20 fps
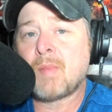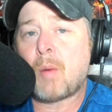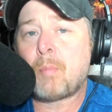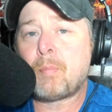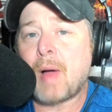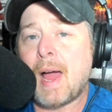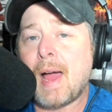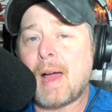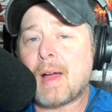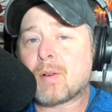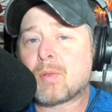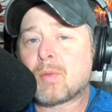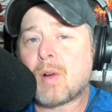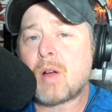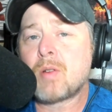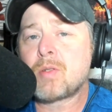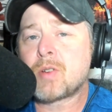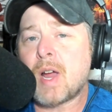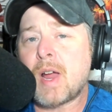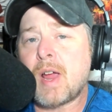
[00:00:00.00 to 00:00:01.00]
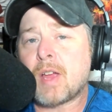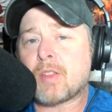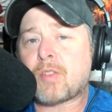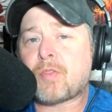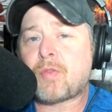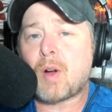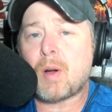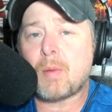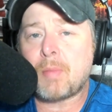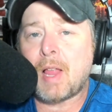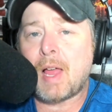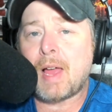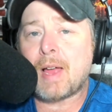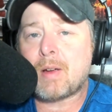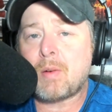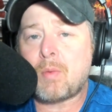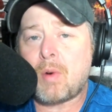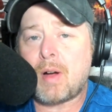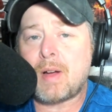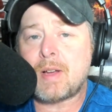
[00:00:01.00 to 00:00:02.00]
I'm back. Rodriguez for Black
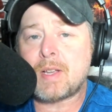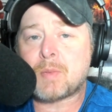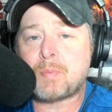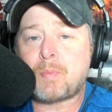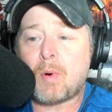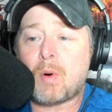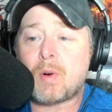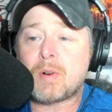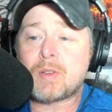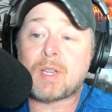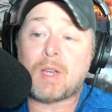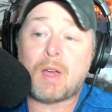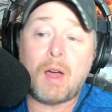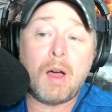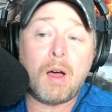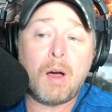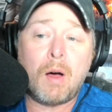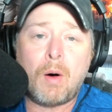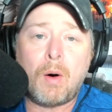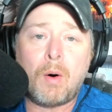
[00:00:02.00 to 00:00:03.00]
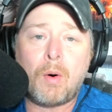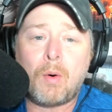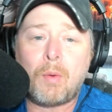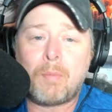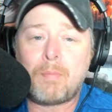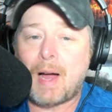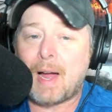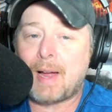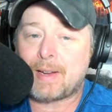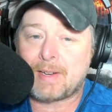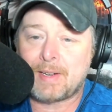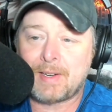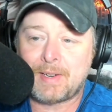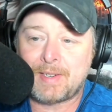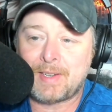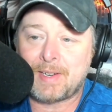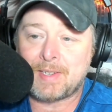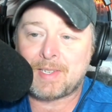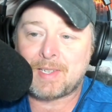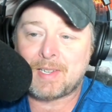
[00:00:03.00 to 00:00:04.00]
and White Sports. Oh, my
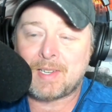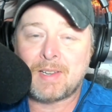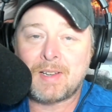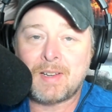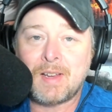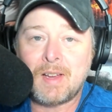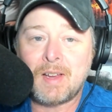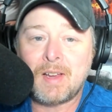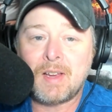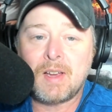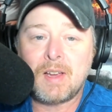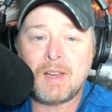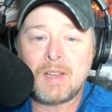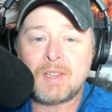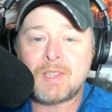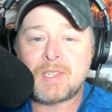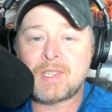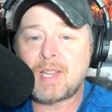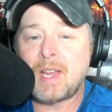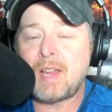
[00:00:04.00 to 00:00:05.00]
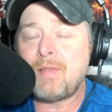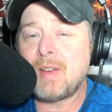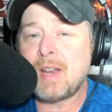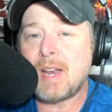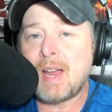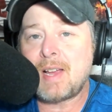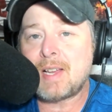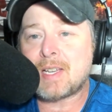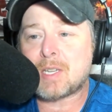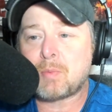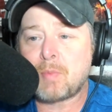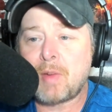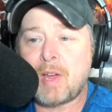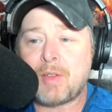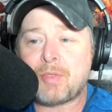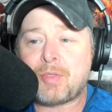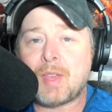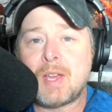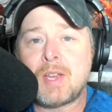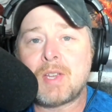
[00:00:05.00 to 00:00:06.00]
goodness. Stephen A.
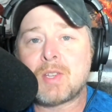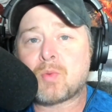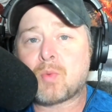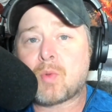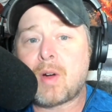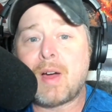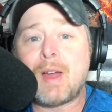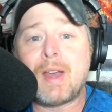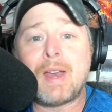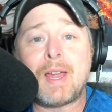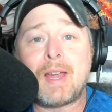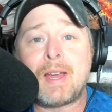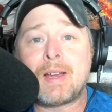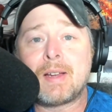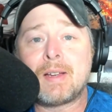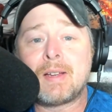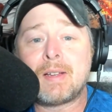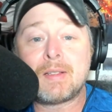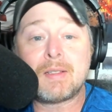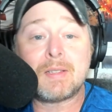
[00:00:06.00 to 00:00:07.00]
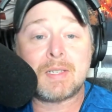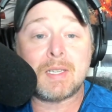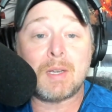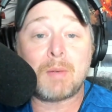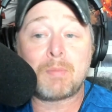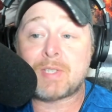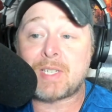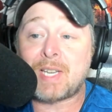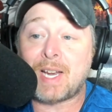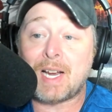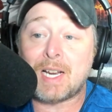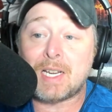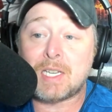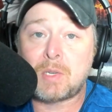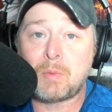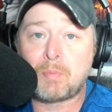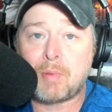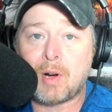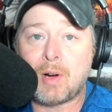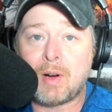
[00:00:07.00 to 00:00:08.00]
Smith is running some
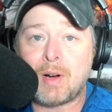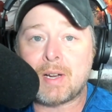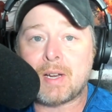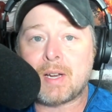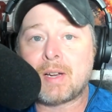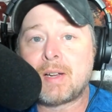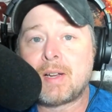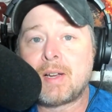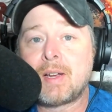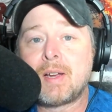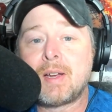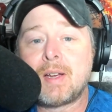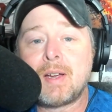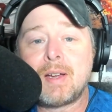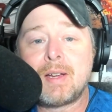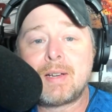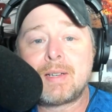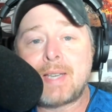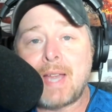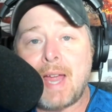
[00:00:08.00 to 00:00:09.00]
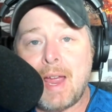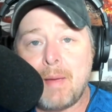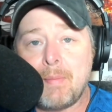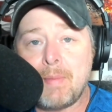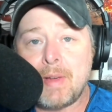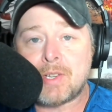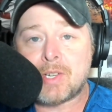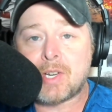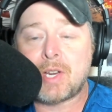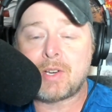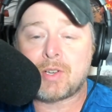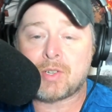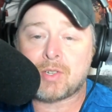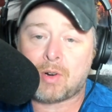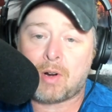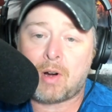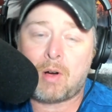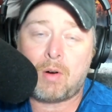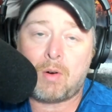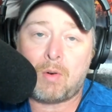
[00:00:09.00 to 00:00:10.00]
textbook damage
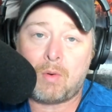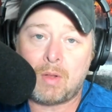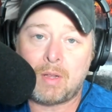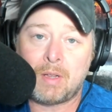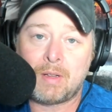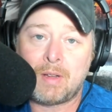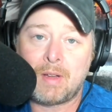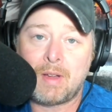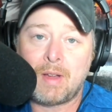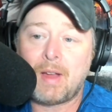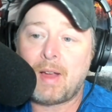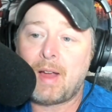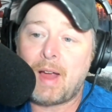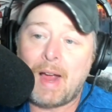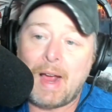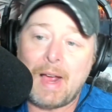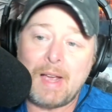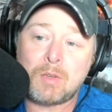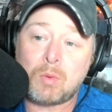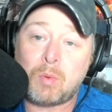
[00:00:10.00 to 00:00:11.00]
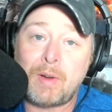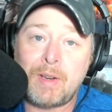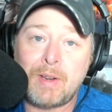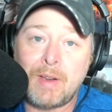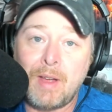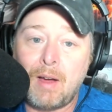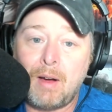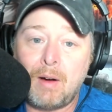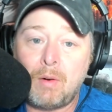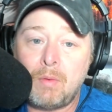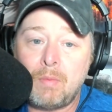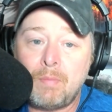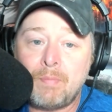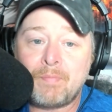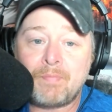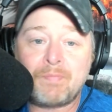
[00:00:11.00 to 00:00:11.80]
control. As we know,